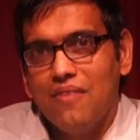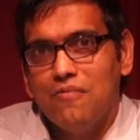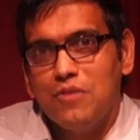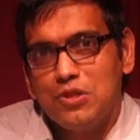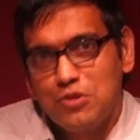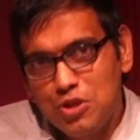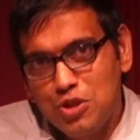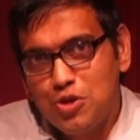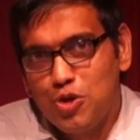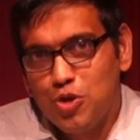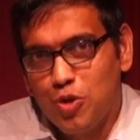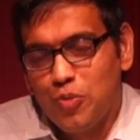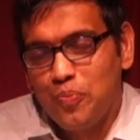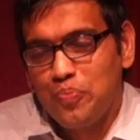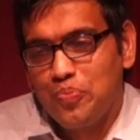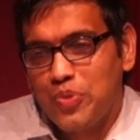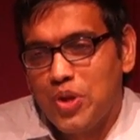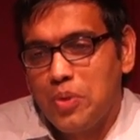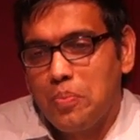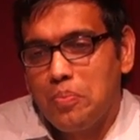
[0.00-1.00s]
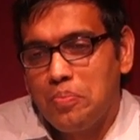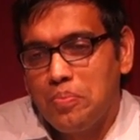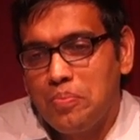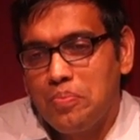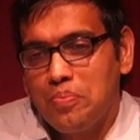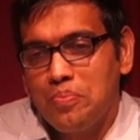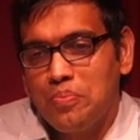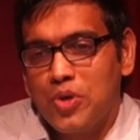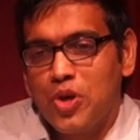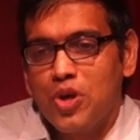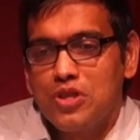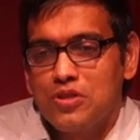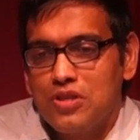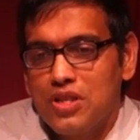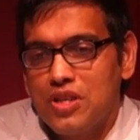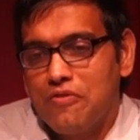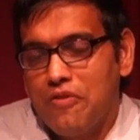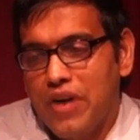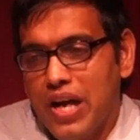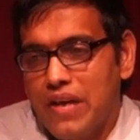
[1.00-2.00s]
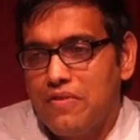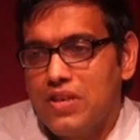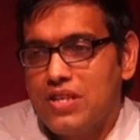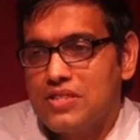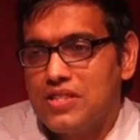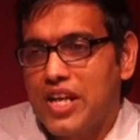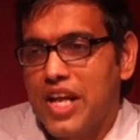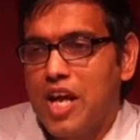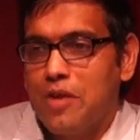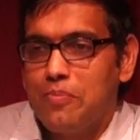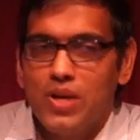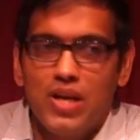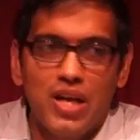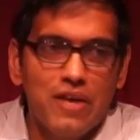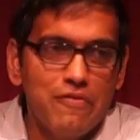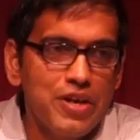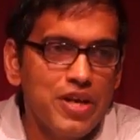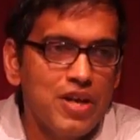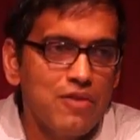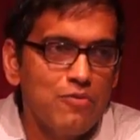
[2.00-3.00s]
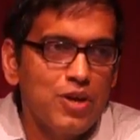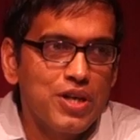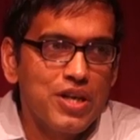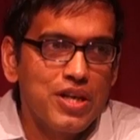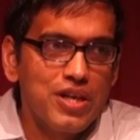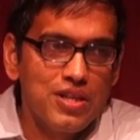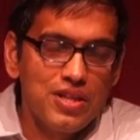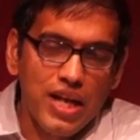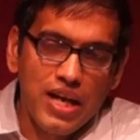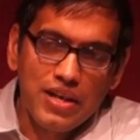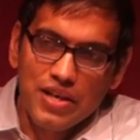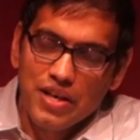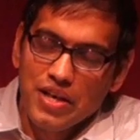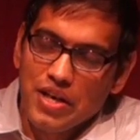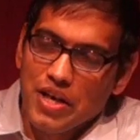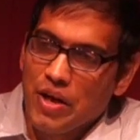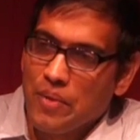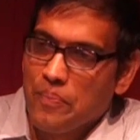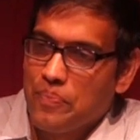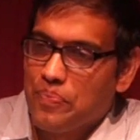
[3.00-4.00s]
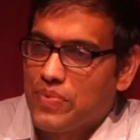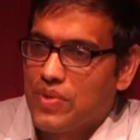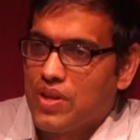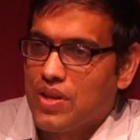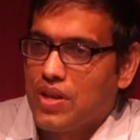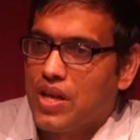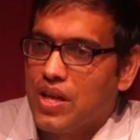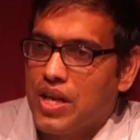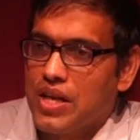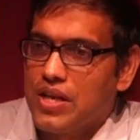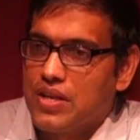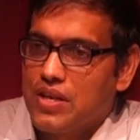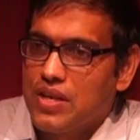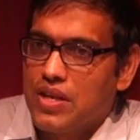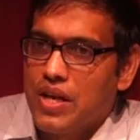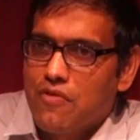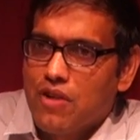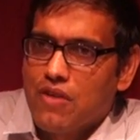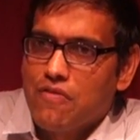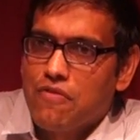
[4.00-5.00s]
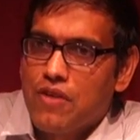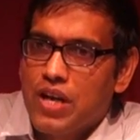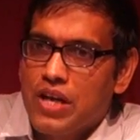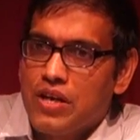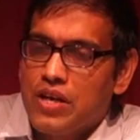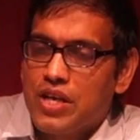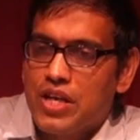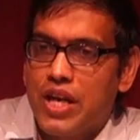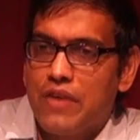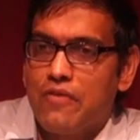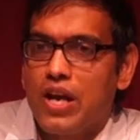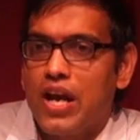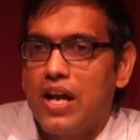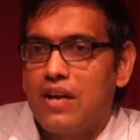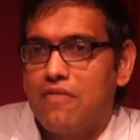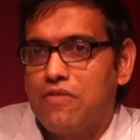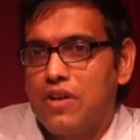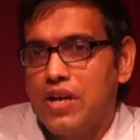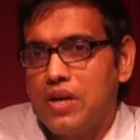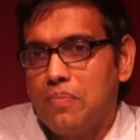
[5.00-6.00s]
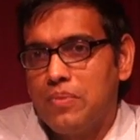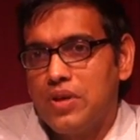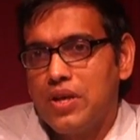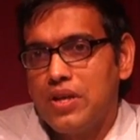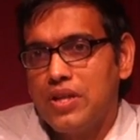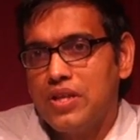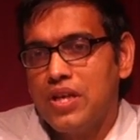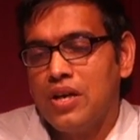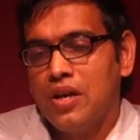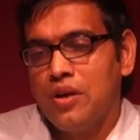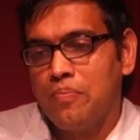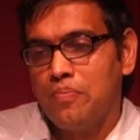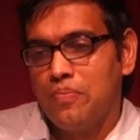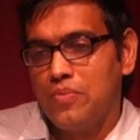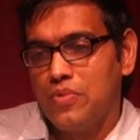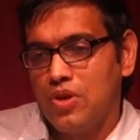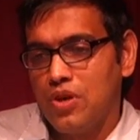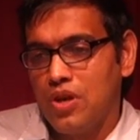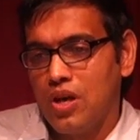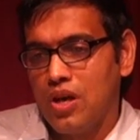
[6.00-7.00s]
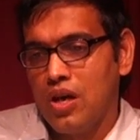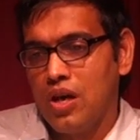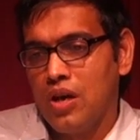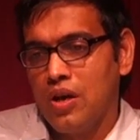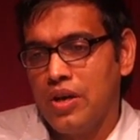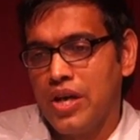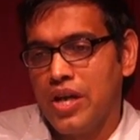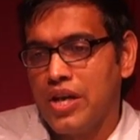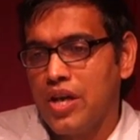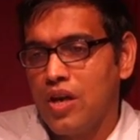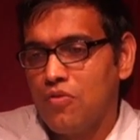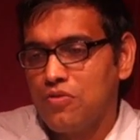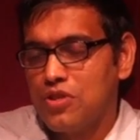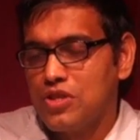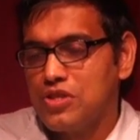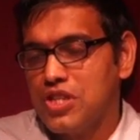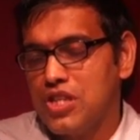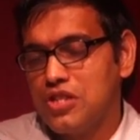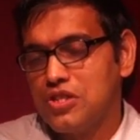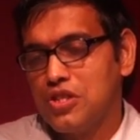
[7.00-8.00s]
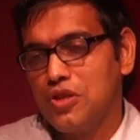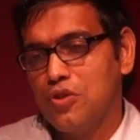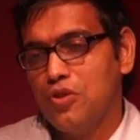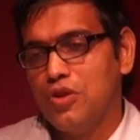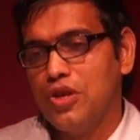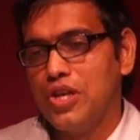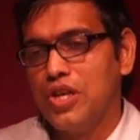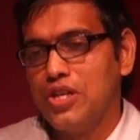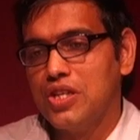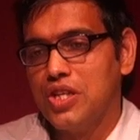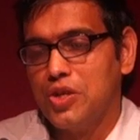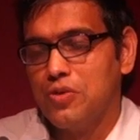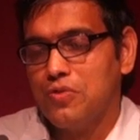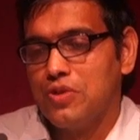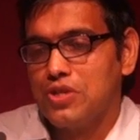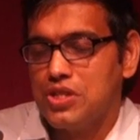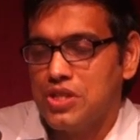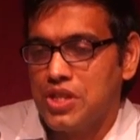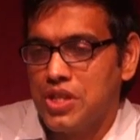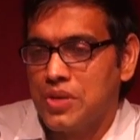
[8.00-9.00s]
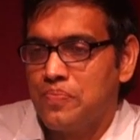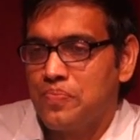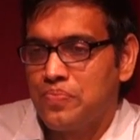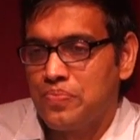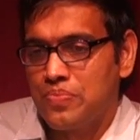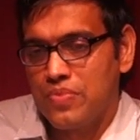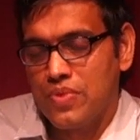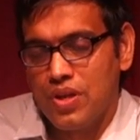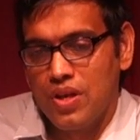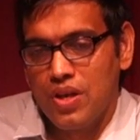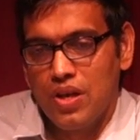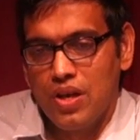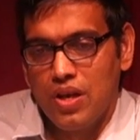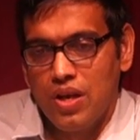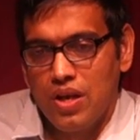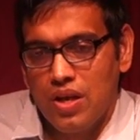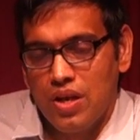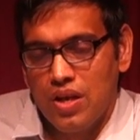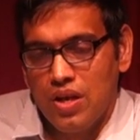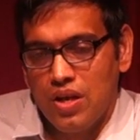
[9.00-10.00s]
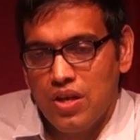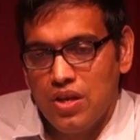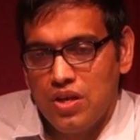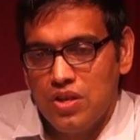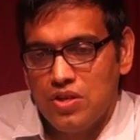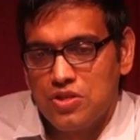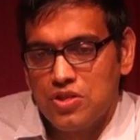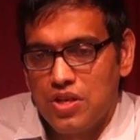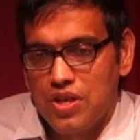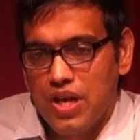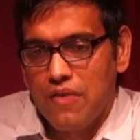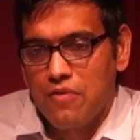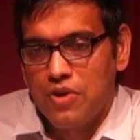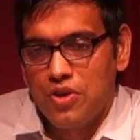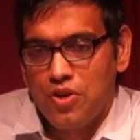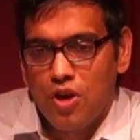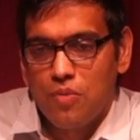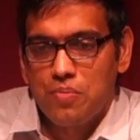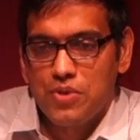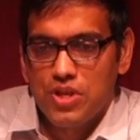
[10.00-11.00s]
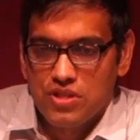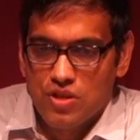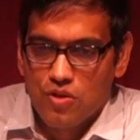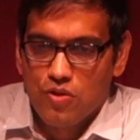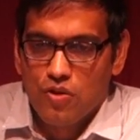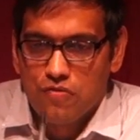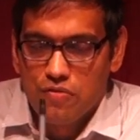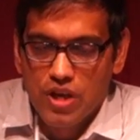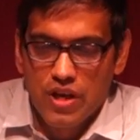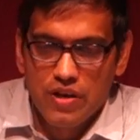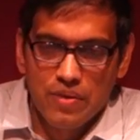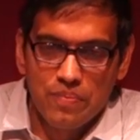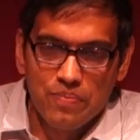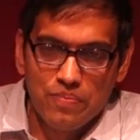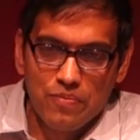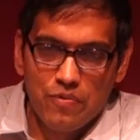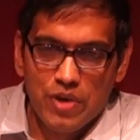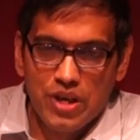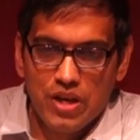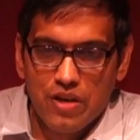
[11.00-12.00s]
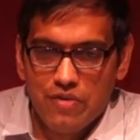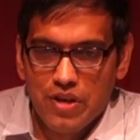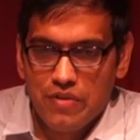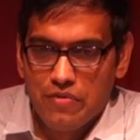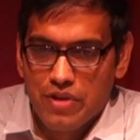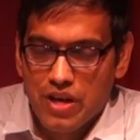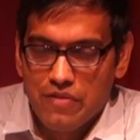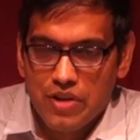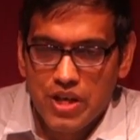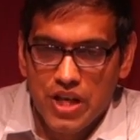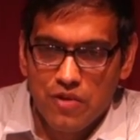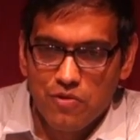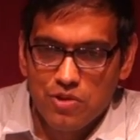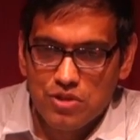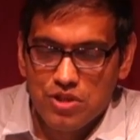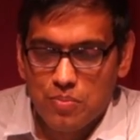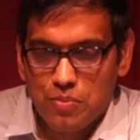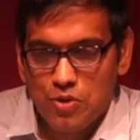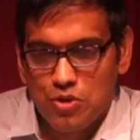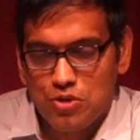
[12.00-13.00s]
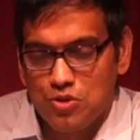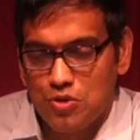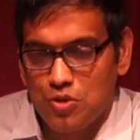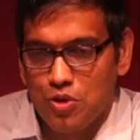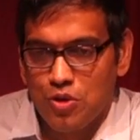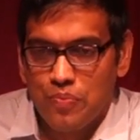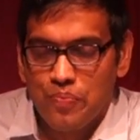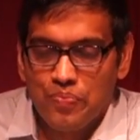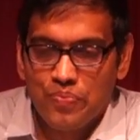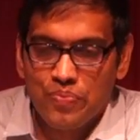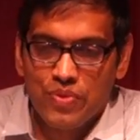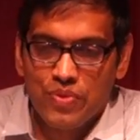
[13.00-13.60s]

Which was true, because in the 5 years that I had been living and working in that area, it never had flood in the area on the CST road near the university. So the driver dropped us and hopefully went away wherever he was supposed to go.